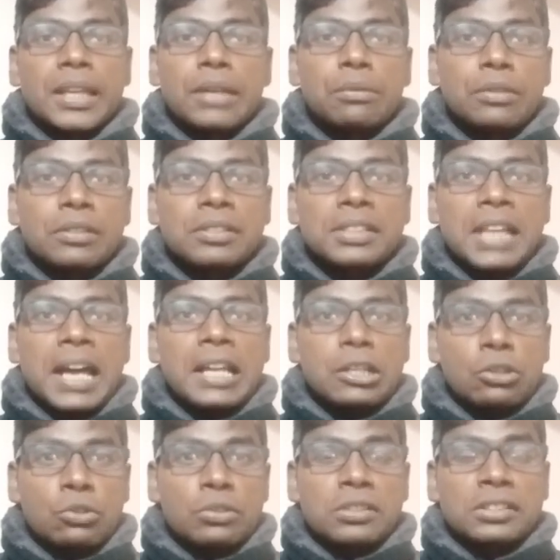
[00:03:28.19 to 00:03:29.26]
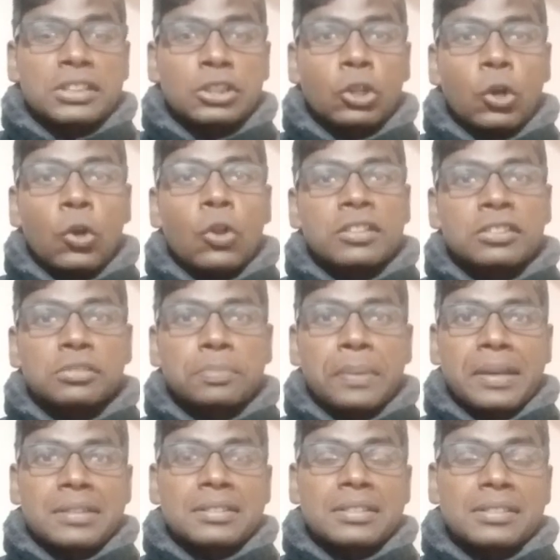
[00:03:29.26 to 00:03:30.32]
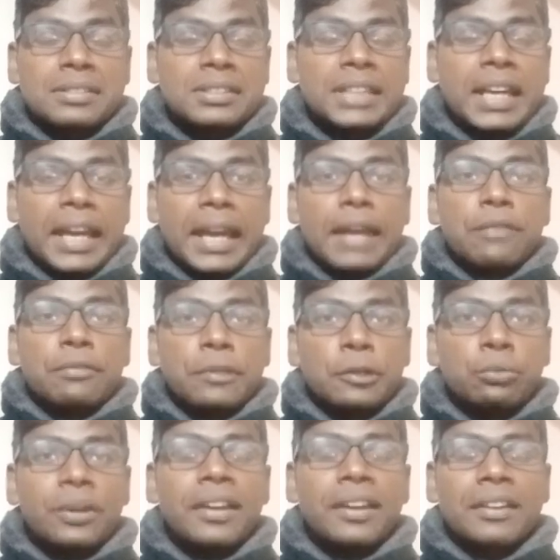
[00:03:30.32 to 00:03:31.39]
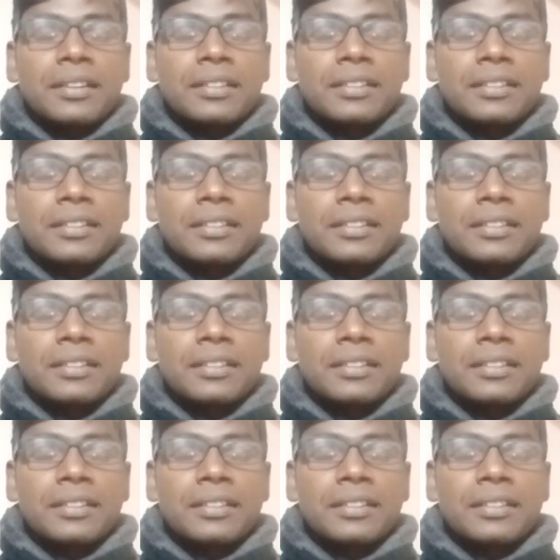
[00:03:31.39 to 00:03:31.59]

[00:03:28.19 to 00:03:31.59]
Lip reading: You will start noticing all these patterns everywhere.